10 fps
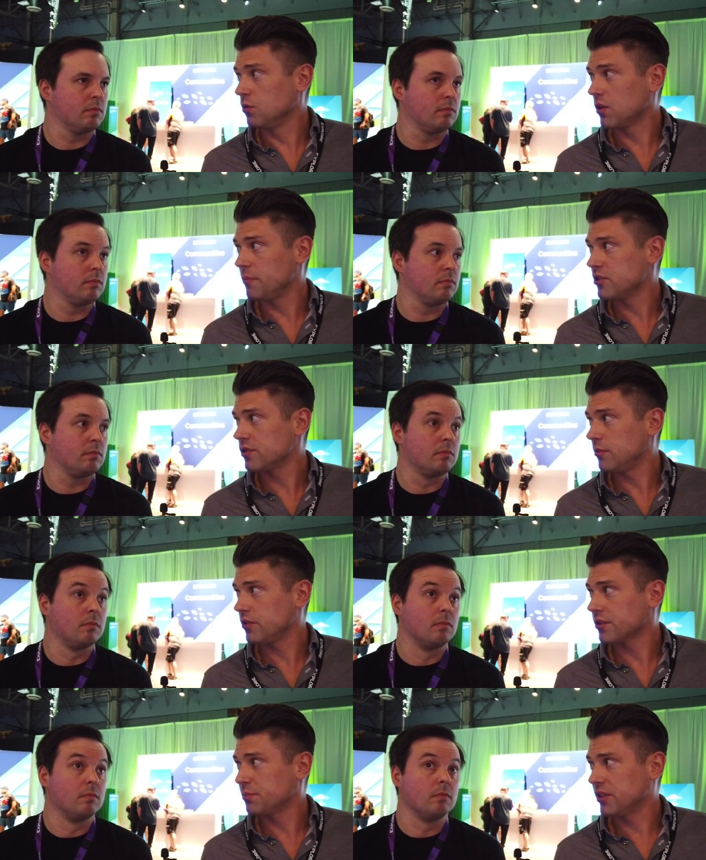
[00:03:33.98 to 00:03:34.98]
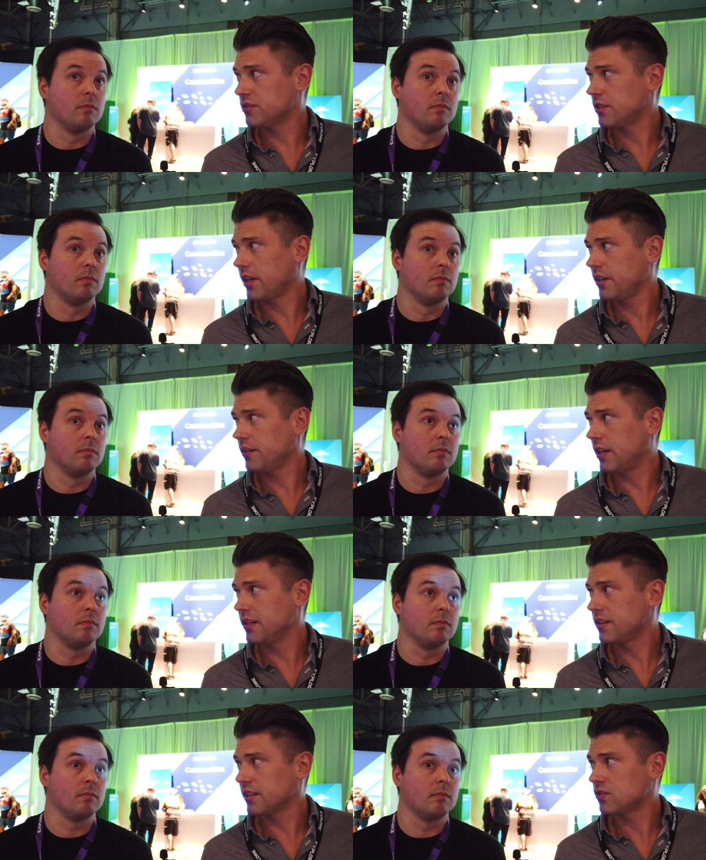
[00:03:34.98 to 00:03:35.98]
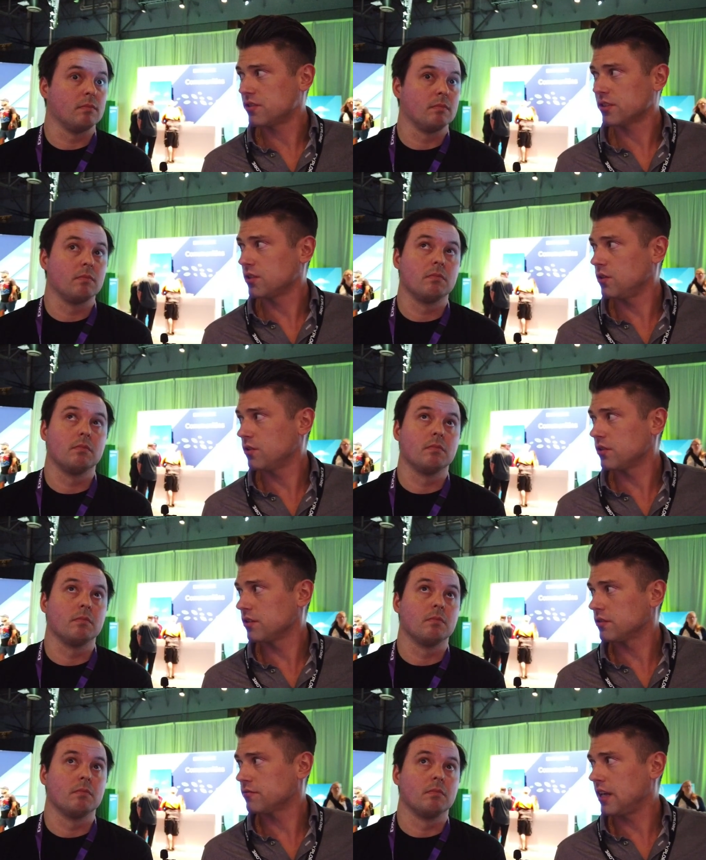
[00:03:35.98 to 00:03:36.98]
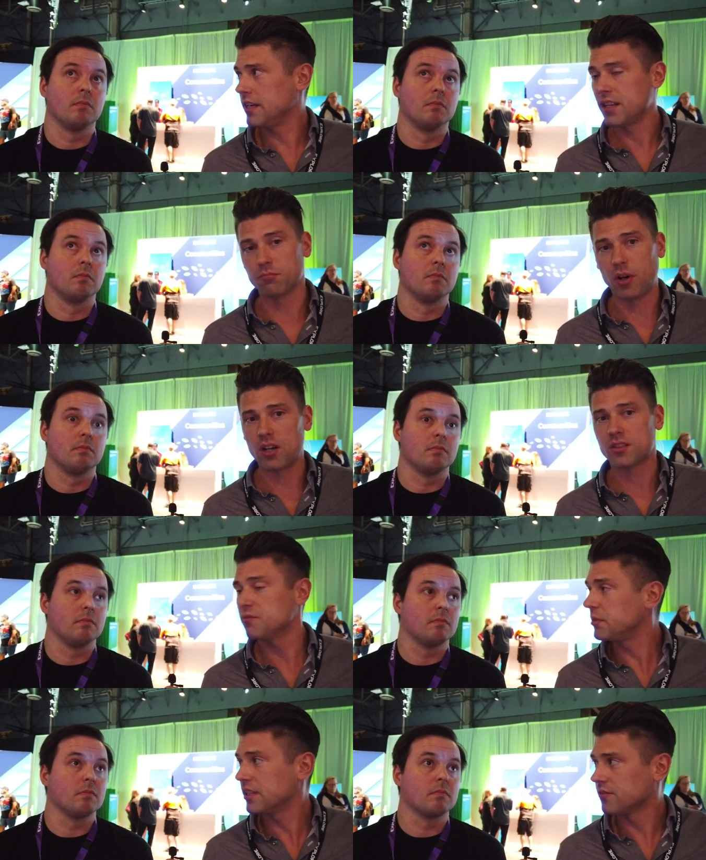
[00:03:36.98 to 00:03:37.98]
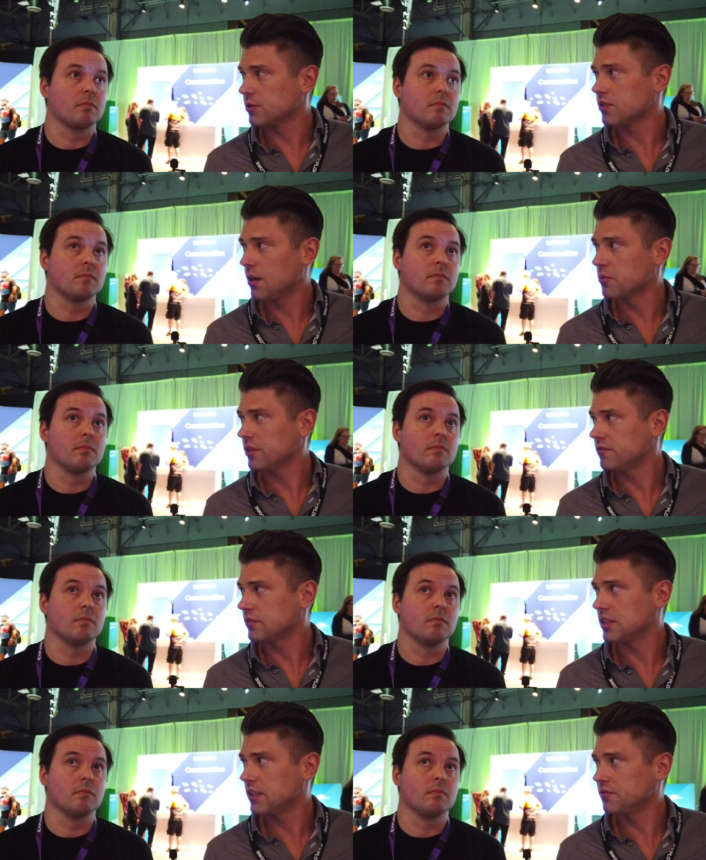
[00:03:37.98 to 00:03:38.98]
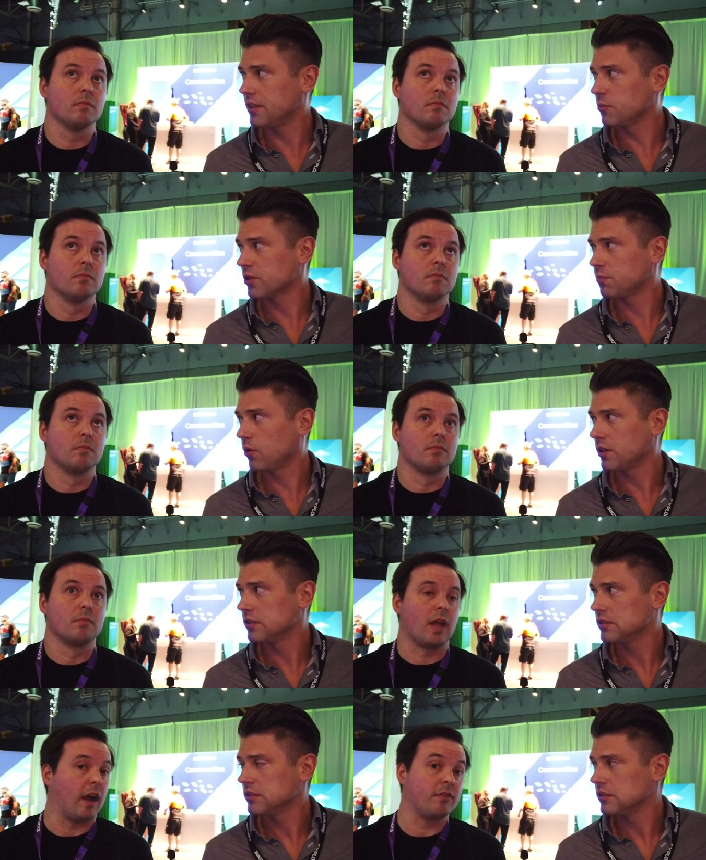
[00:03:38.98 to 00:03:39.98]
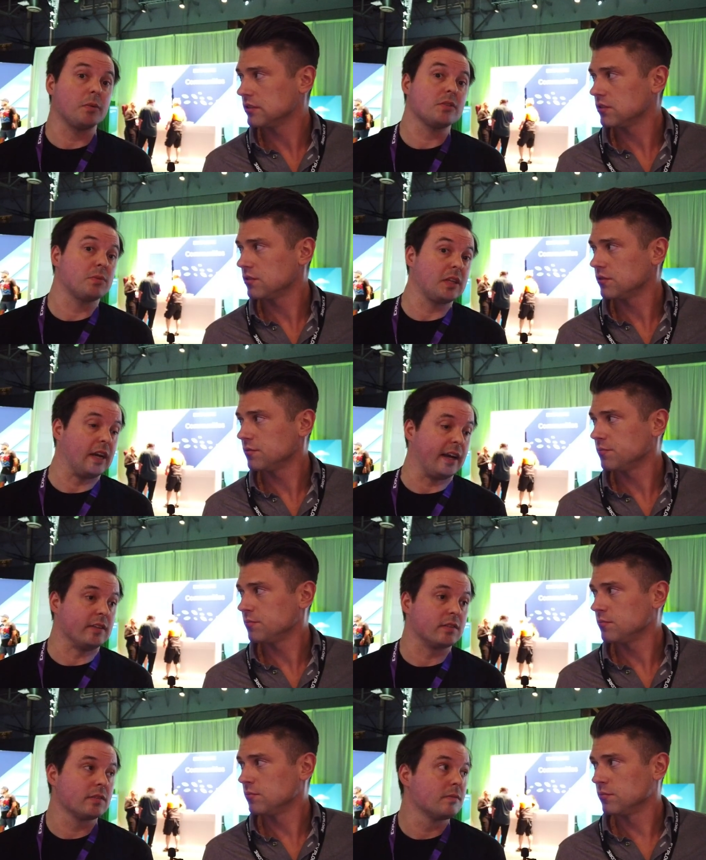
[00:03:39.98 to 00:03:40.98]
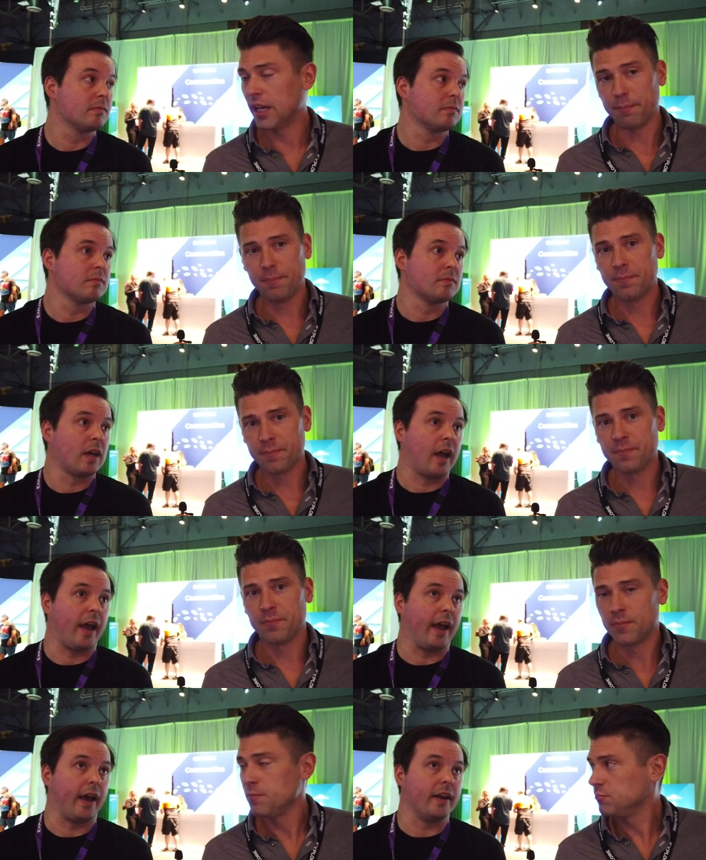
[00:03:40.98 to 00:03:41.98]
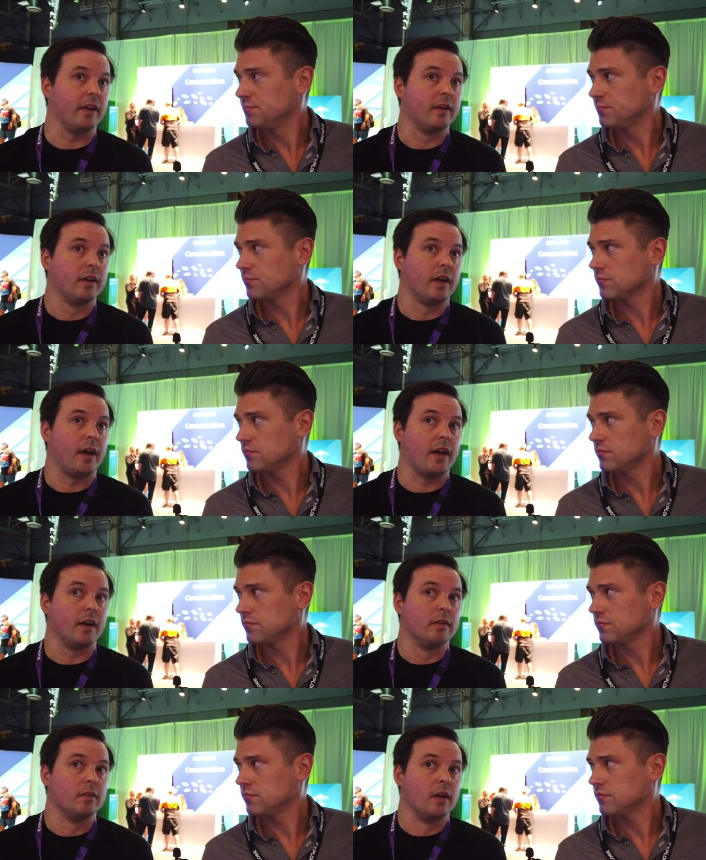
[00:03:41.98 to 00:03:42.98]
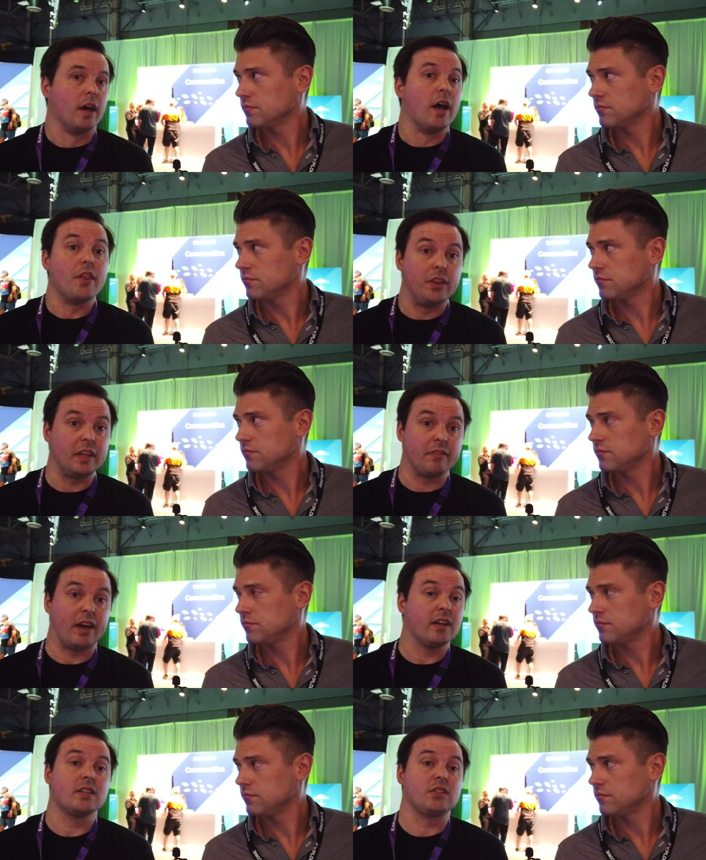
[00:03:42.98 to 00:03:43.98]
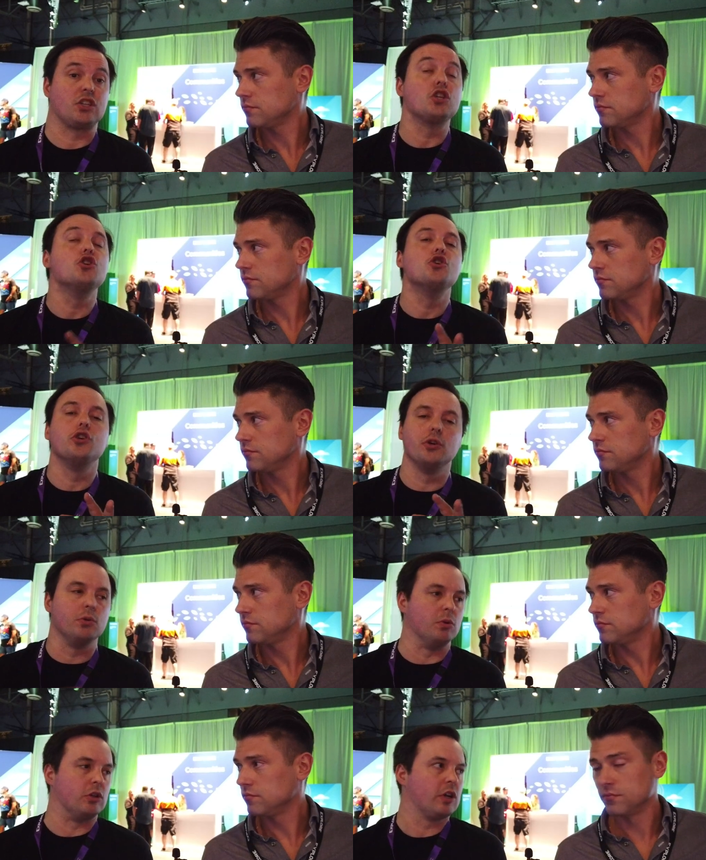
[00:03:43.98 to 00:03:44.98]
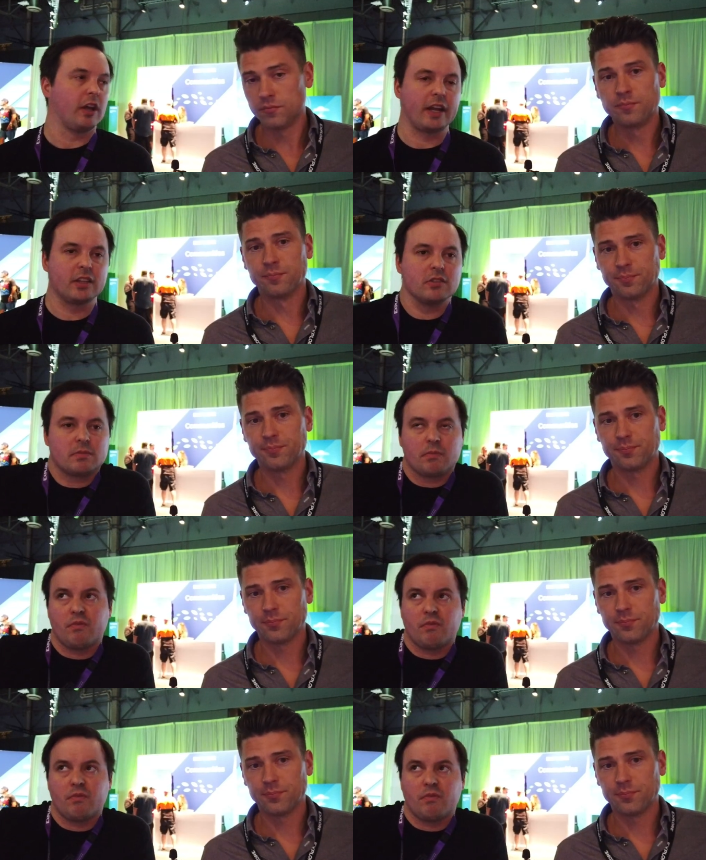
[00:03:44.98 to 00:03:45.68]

Speaker 1: you want to mention about your experience today? Anything that sticks out, or anything positive being a first timer at uh, VMware Explorer?
Speaker 2: Everyone's really nice. Yeah, and the event is huge. Like, there's